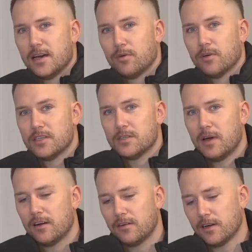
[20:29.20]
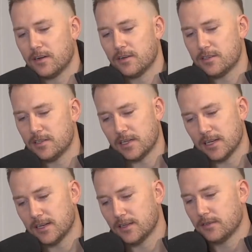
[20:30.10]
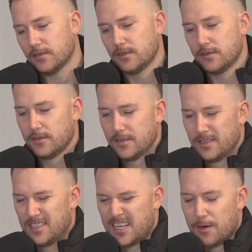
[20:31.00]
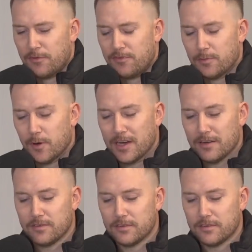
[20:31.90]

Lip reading: the umpires, mate. I reckon it's it's coming from above.